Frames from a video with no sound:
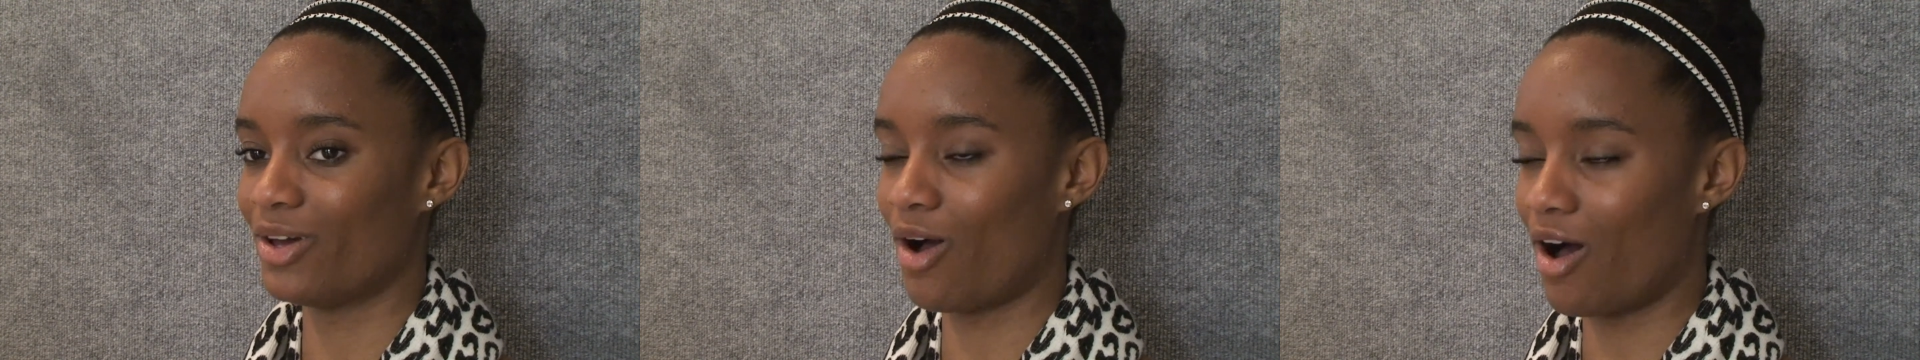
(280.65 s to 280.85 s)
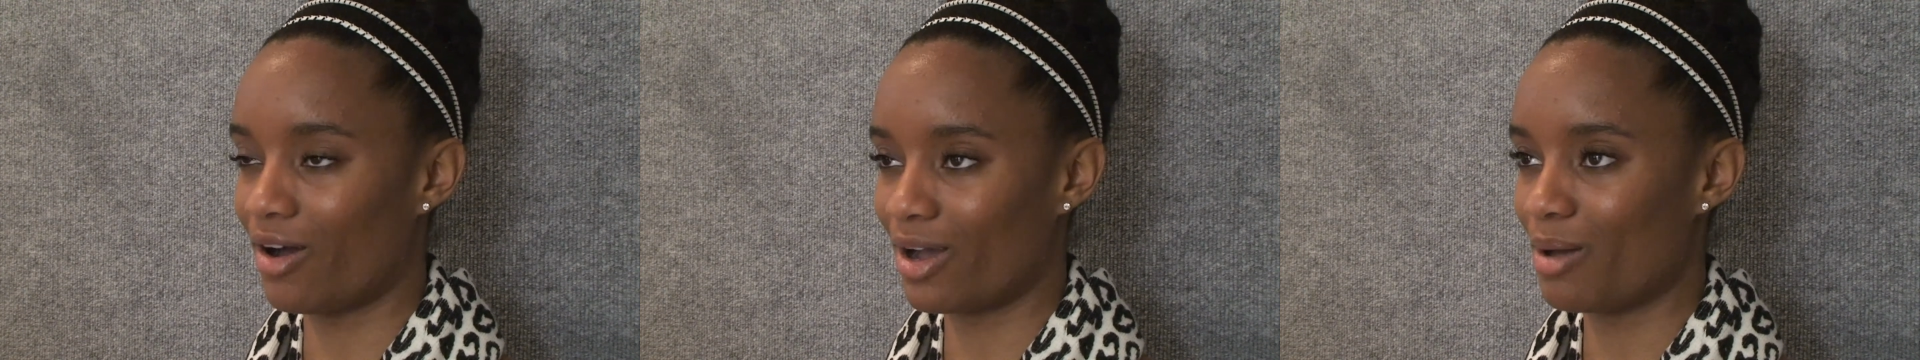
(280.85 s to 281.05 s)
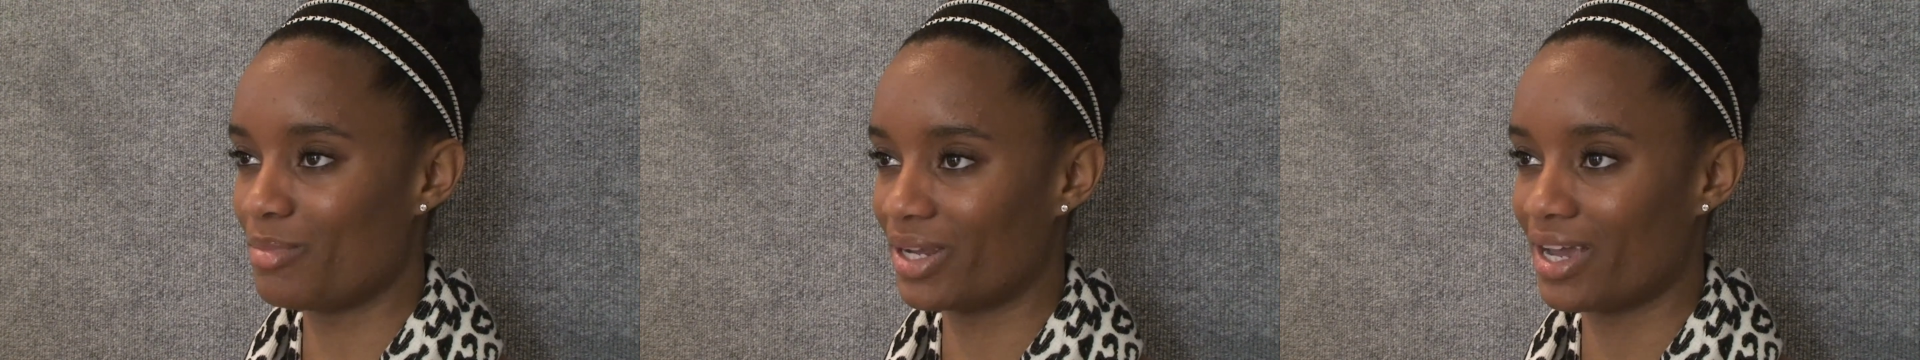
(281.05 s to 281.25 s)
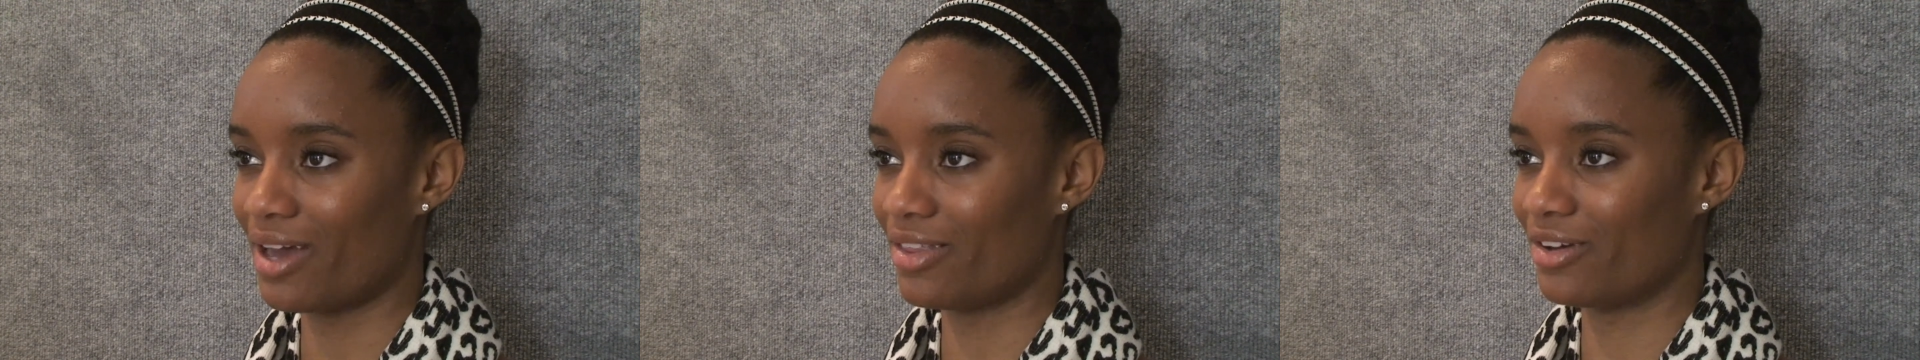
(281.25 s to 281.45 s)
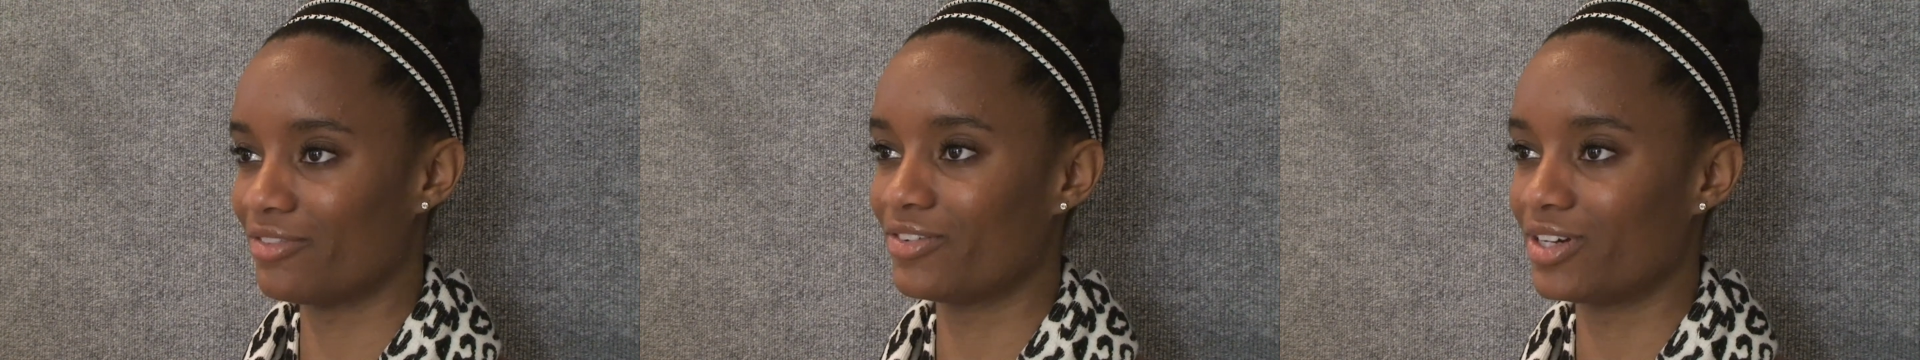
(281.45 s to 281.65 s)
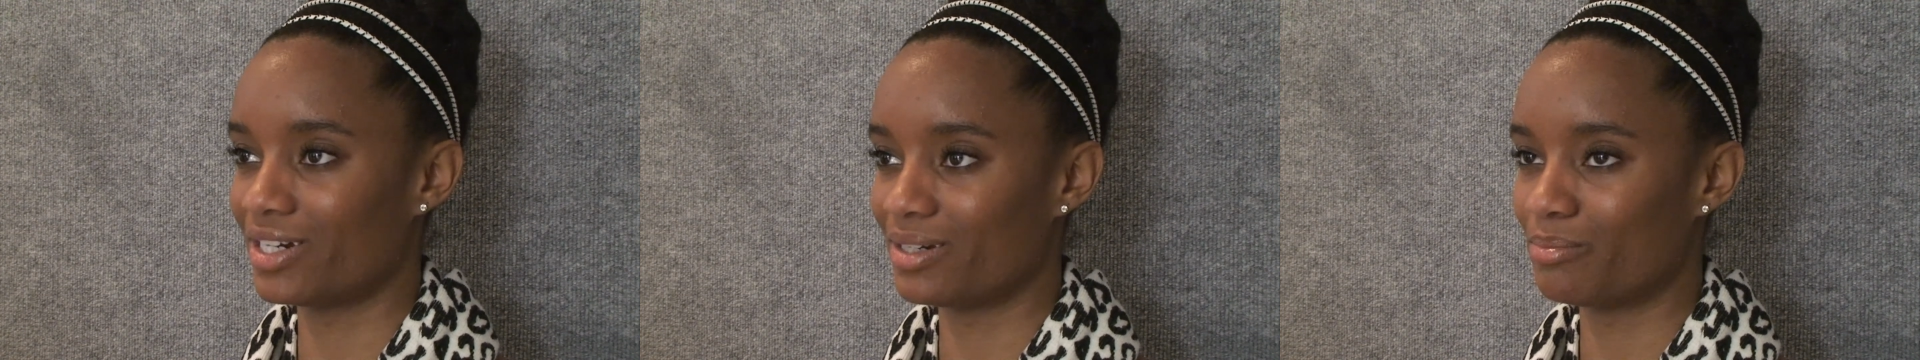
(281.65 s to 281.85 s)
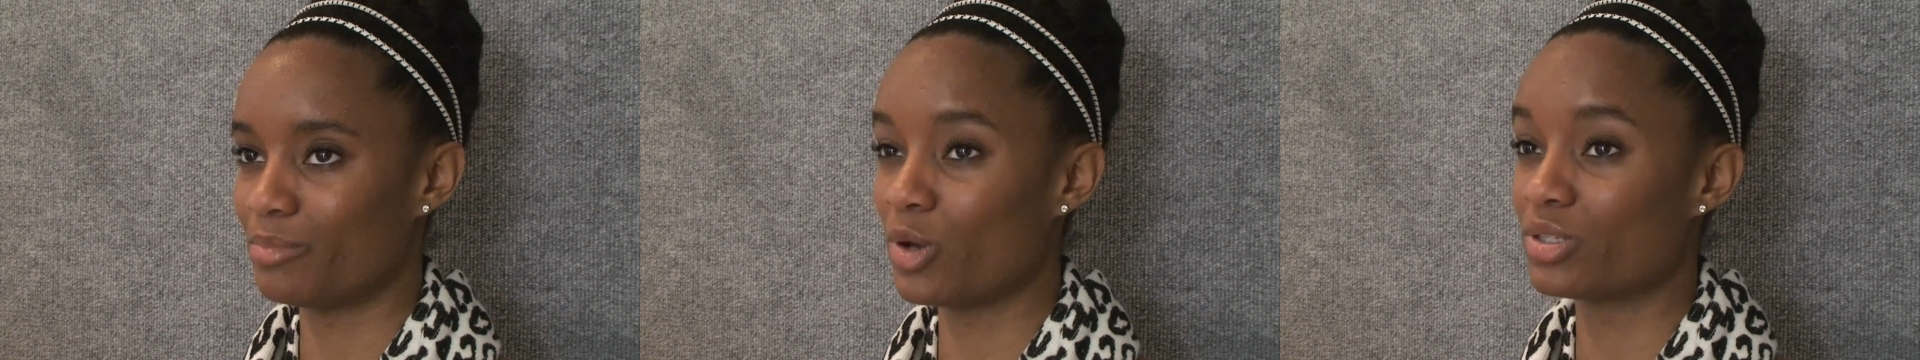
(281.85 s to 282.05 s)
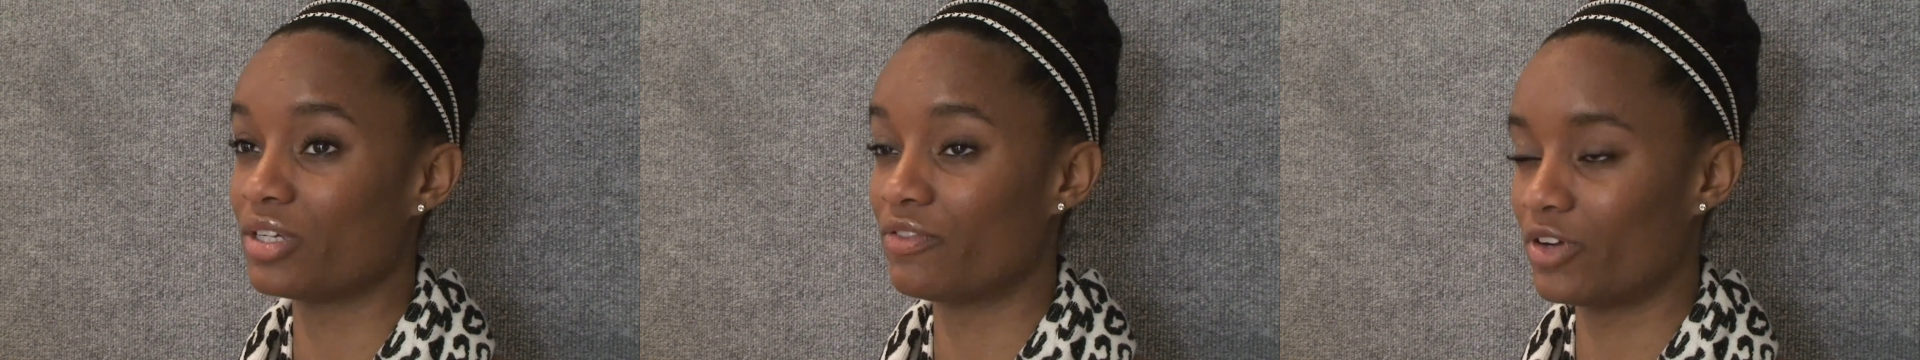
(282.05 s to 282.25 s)
they'll all come together
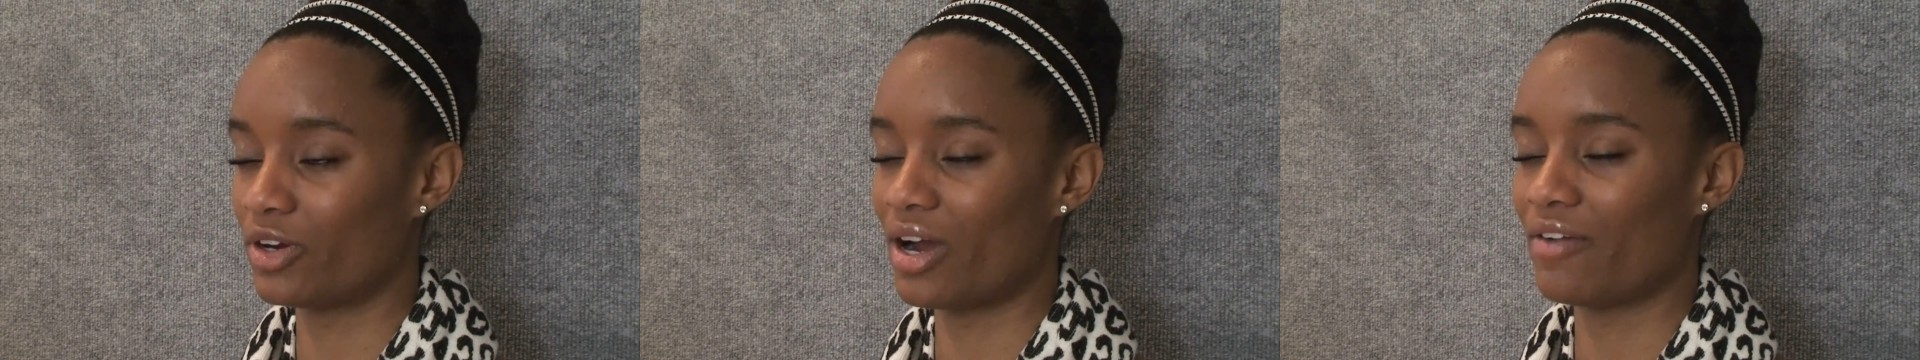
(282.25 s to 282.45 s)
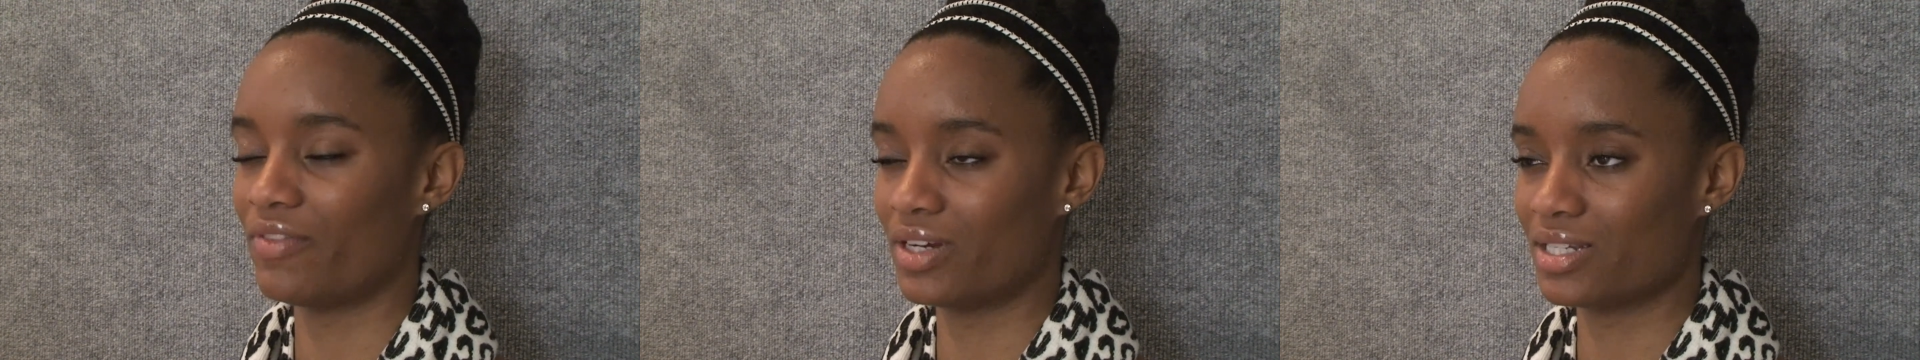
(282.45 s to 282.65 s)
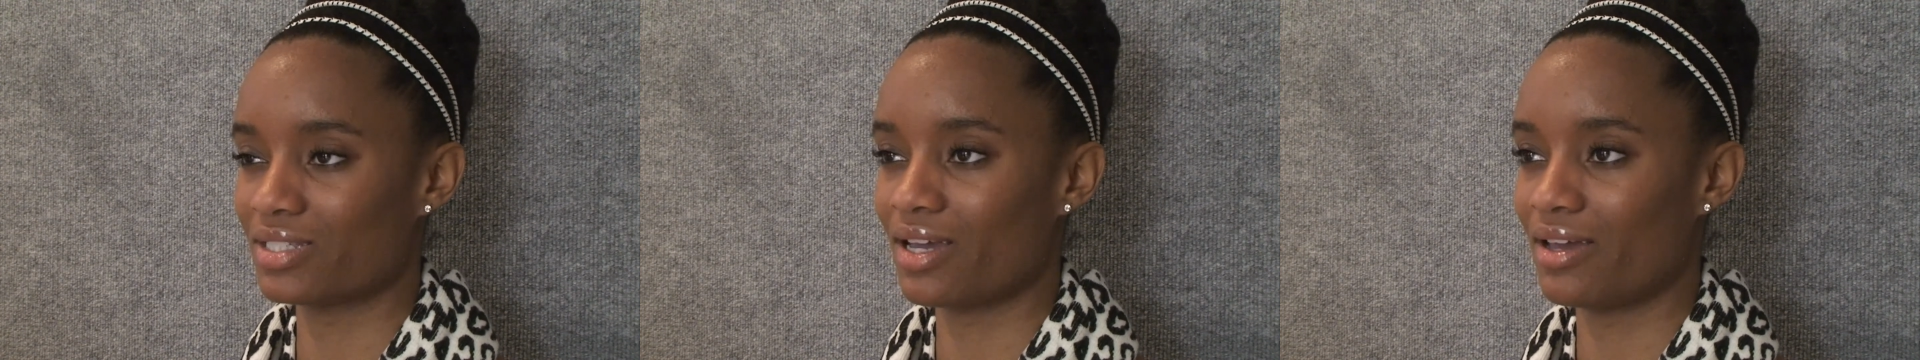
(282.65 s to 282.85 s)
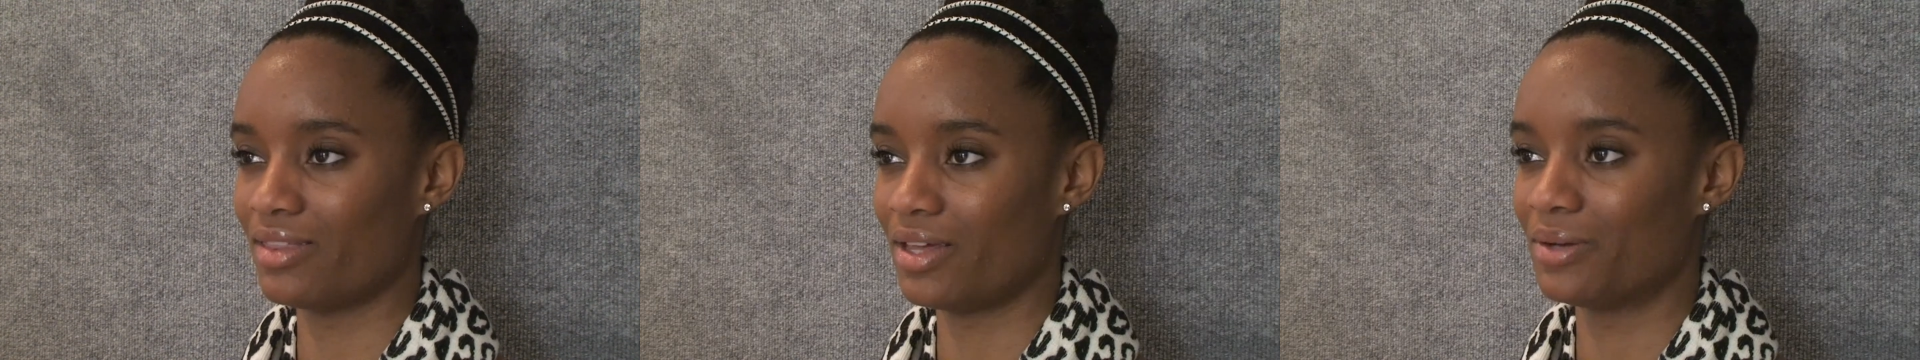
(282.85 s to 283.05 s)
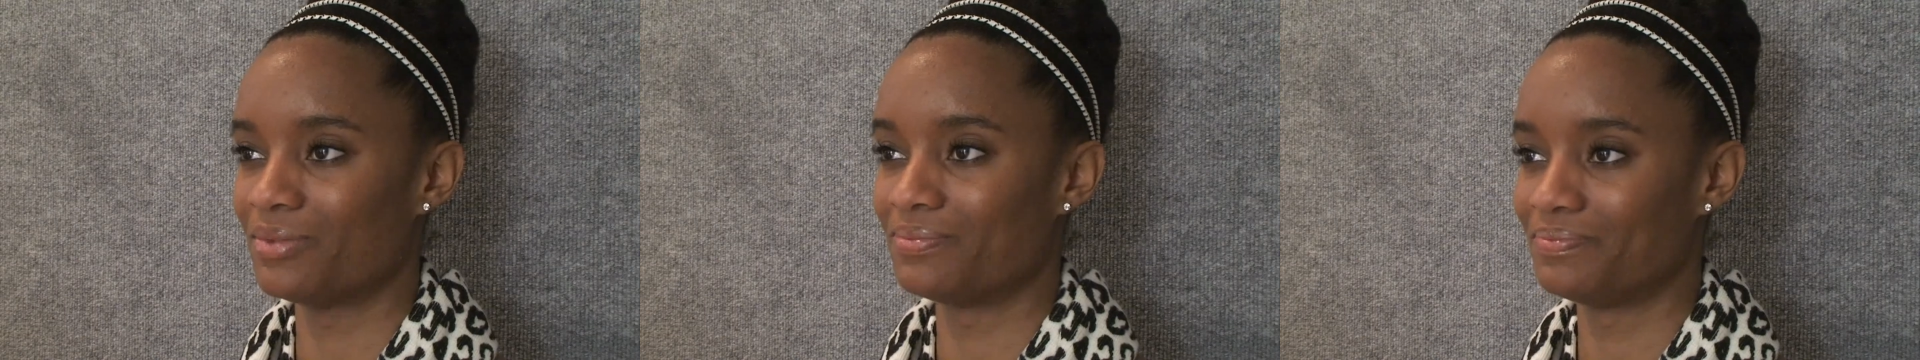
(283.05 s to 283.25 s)
mostly for graphic design though.